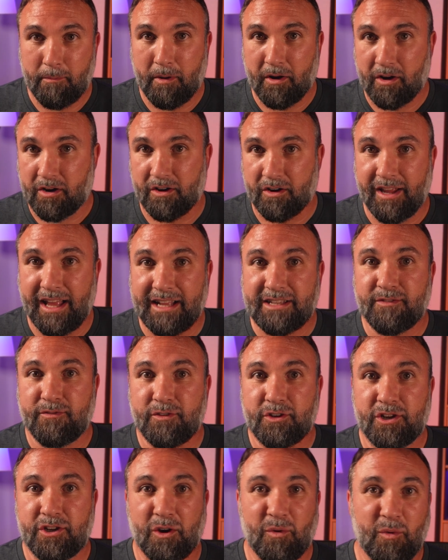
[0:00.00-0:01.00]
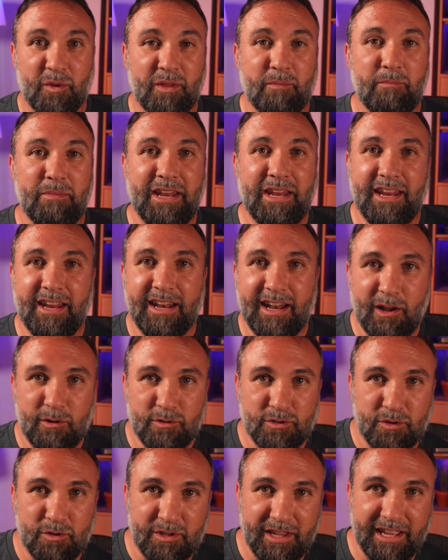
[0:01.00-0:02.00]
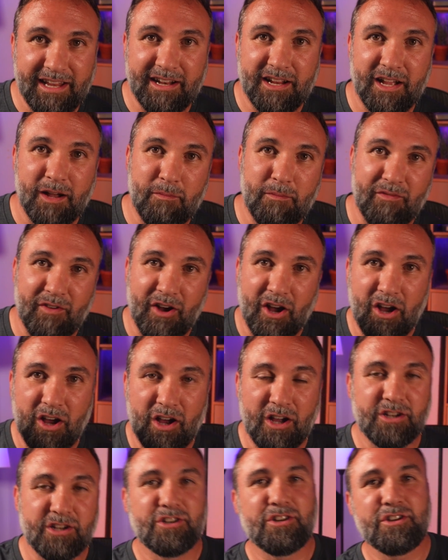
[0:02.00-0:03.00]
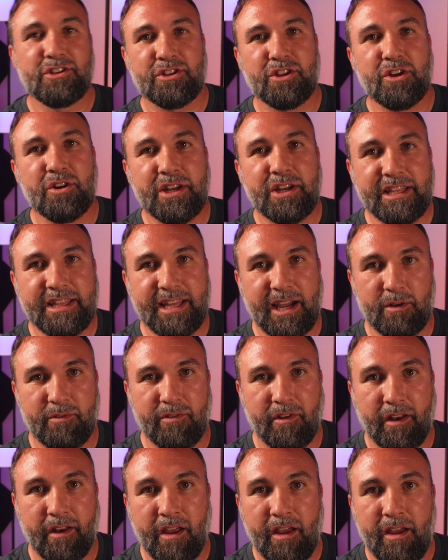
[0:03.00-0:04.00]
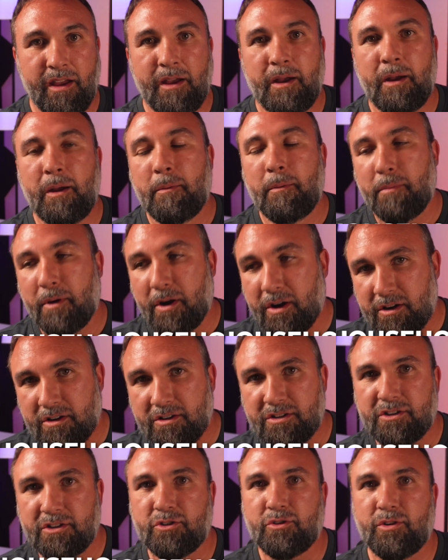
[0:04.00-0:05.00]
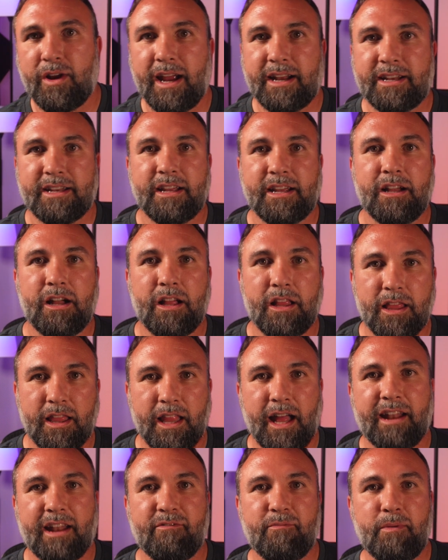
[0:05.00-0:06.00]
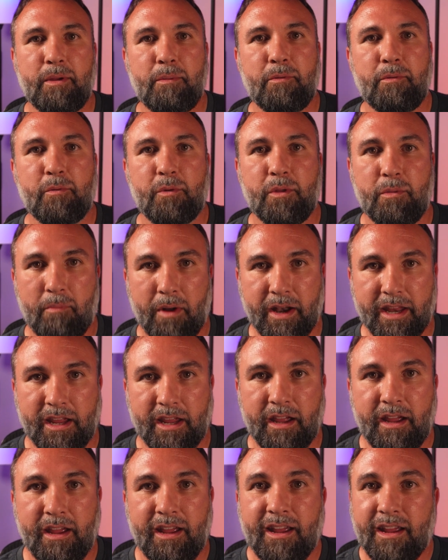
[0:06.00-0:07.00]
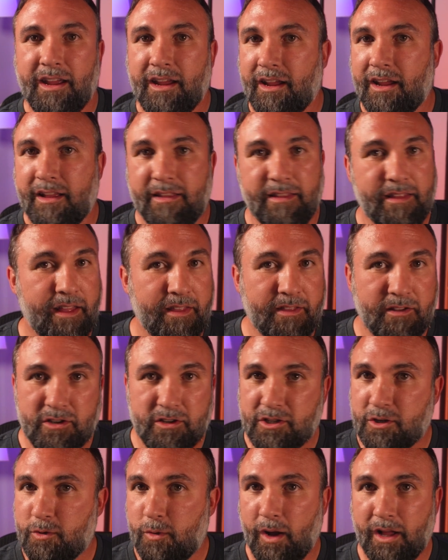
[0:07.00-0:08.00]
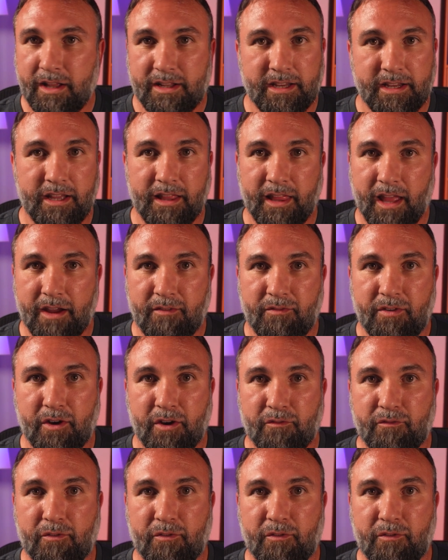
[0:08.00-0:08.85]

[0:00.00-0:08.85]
Parker, that's for sure. With a median household income of $130,000, Parker's attracting a lot of people with money. And then there's the quality of life here.